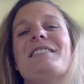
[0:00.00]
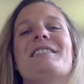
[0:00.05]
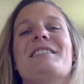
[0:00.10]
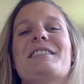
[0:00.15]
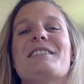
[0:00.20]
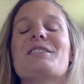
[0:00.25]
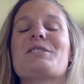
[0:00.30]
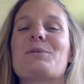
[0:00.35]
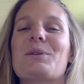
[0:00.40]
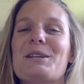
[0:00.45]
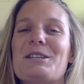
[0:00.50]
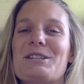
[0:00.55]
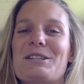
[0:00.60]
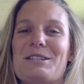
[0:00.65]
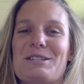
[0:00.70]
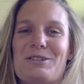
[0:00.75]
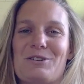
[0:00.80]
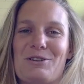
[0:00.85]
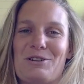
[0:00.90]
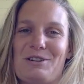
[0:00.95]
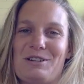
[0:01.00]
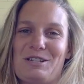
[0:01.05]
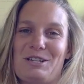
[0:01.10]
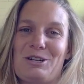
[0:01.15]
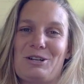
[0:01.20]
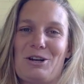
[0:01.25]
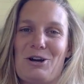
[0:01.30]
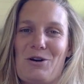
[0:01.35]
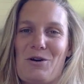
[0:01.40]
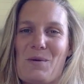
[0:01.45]
These questions don't,
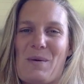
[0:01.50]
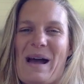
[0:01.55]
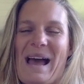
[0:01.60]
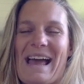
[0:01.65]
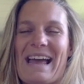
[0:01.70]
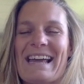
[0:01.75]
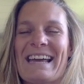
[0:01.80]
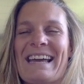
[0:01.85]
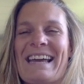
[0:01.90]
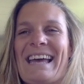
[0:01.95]
didn't go away.